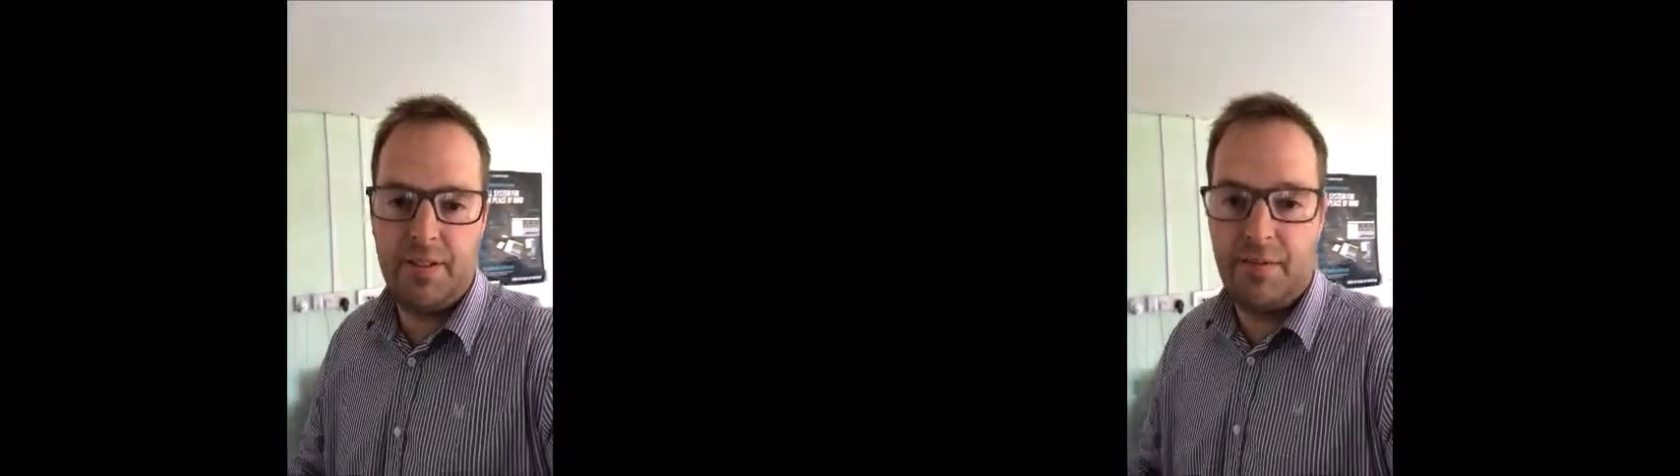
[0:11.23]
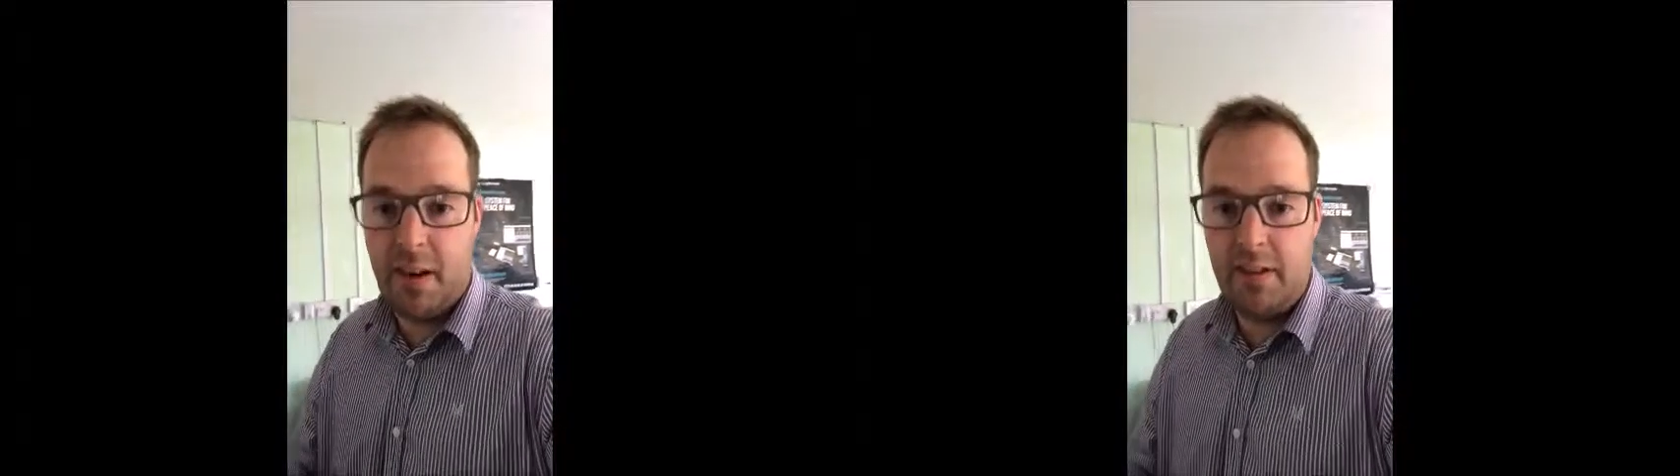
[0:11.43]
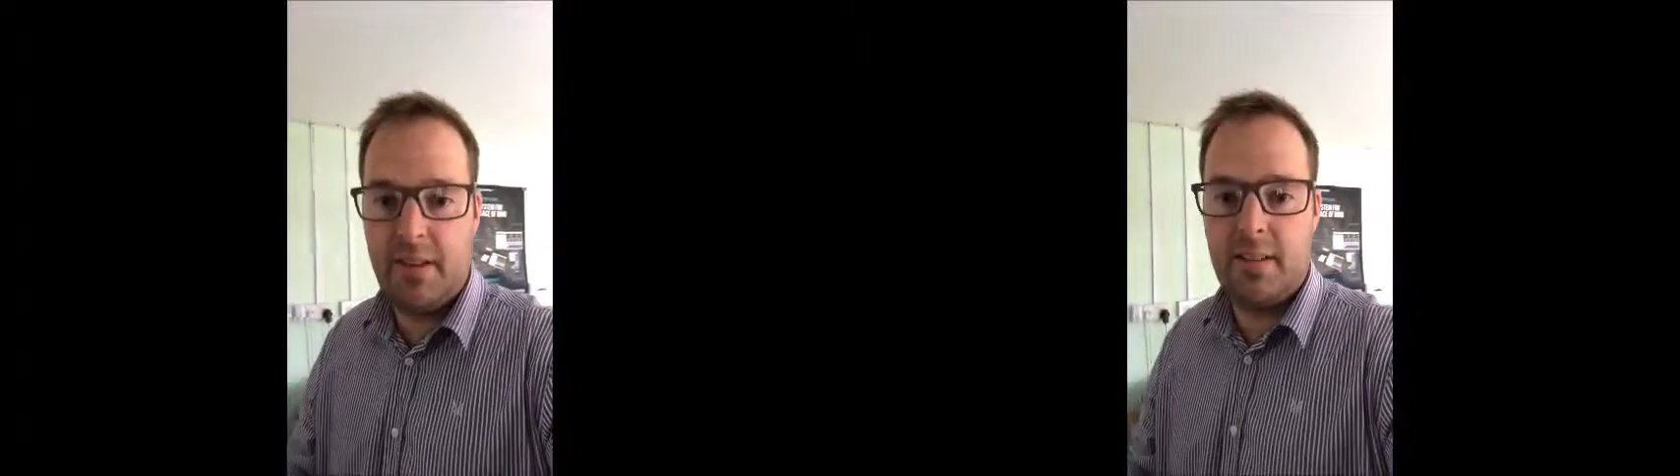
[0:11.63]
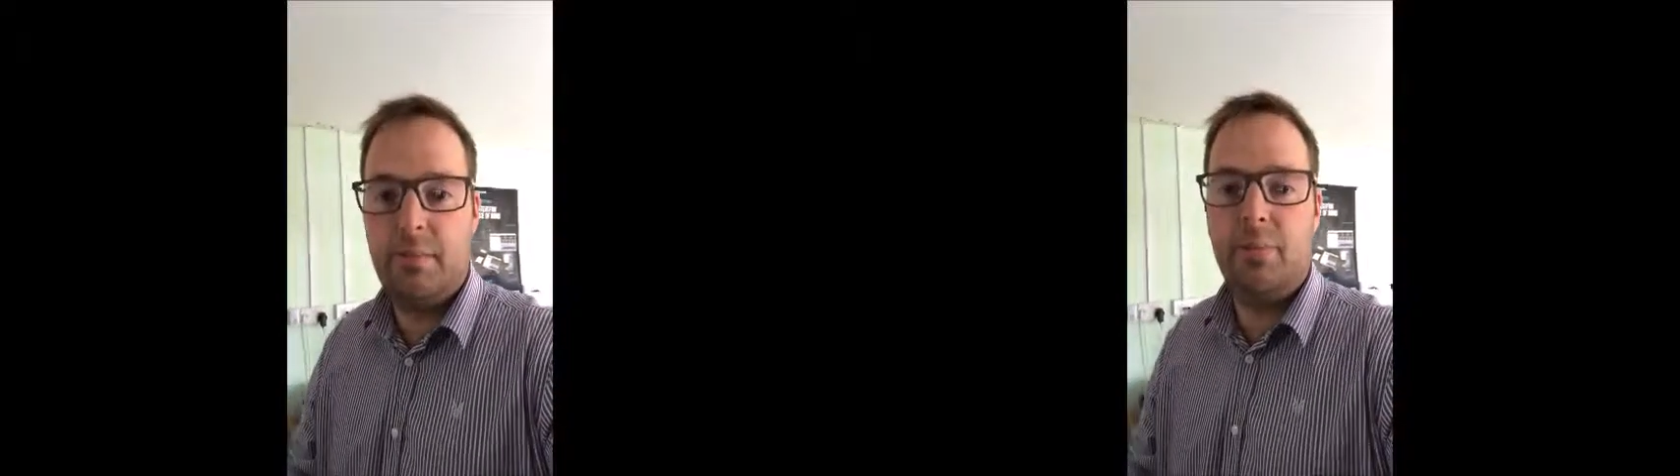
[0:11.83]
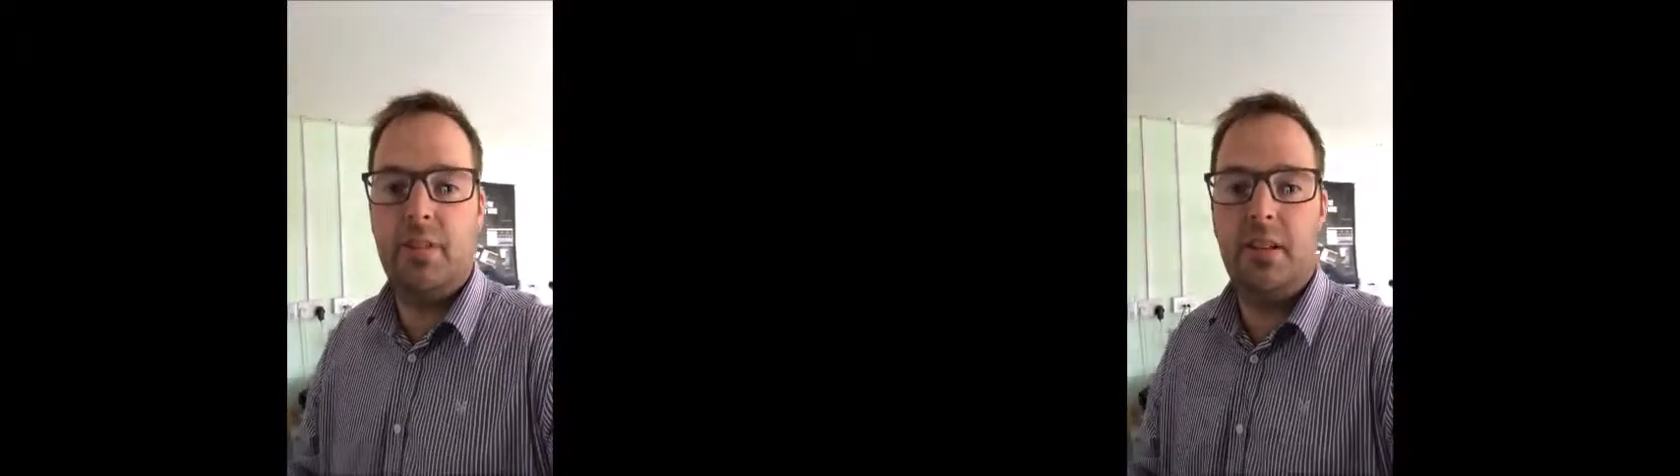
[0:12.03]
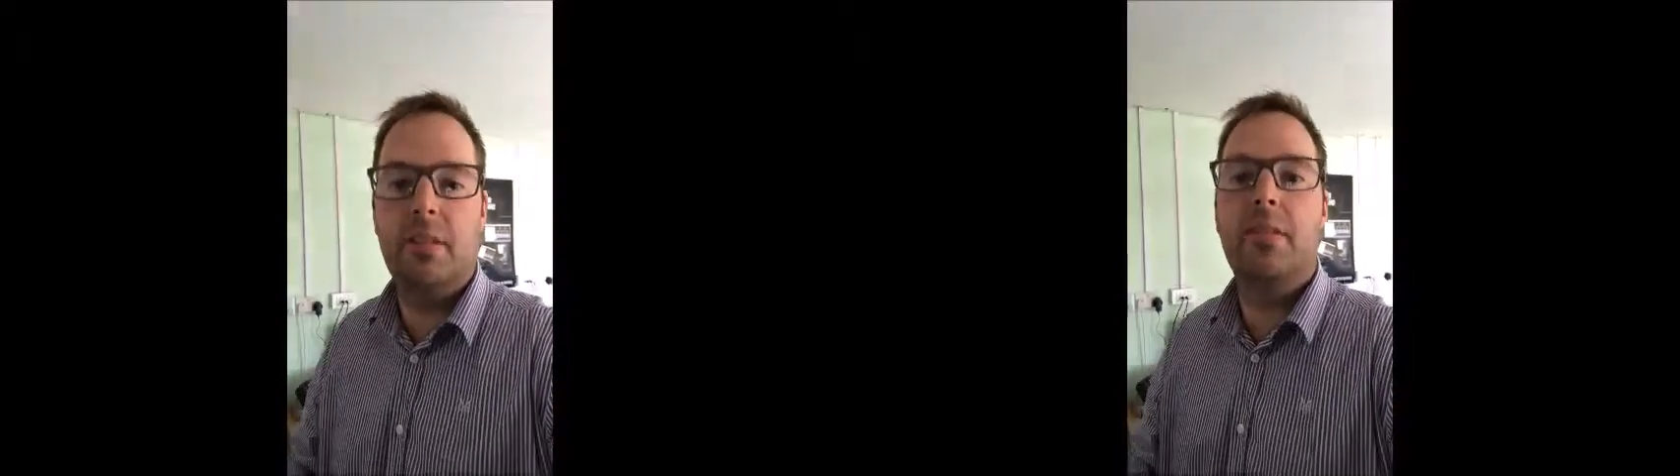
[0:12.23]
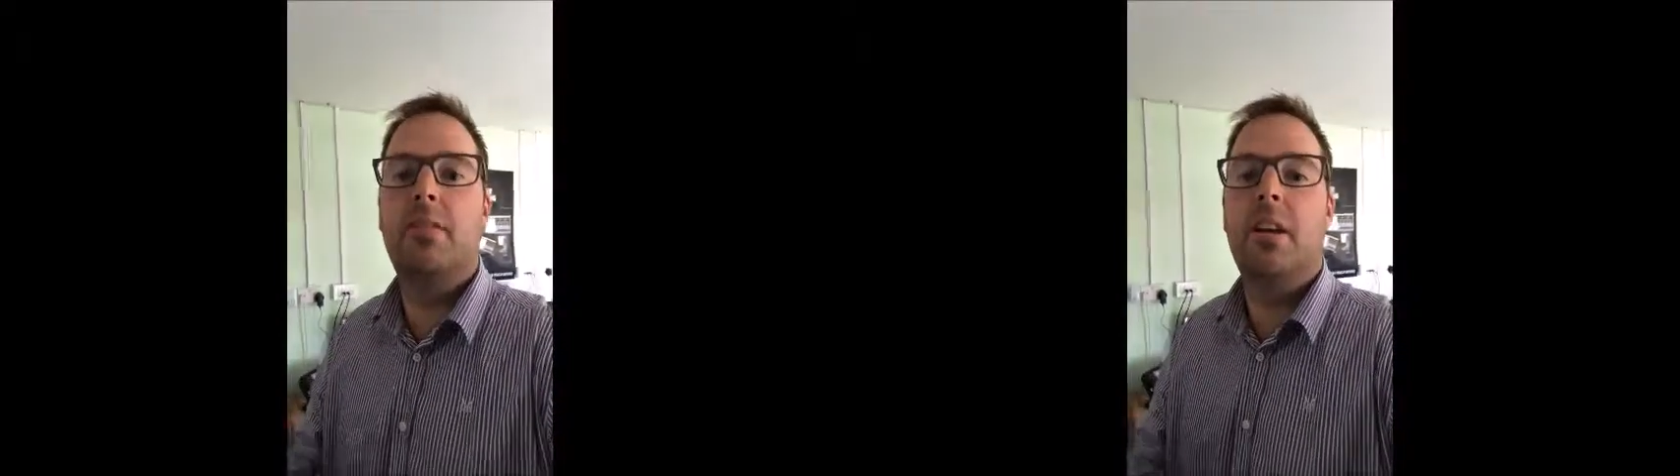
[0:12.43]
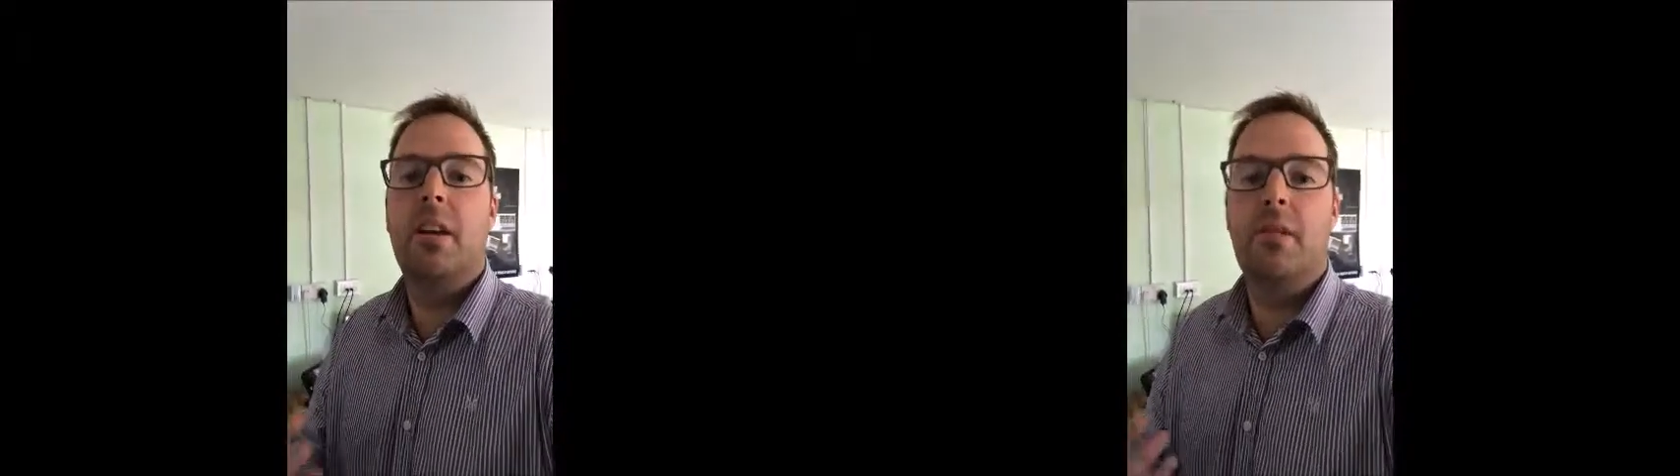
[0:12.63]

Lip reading: It's very simple to use,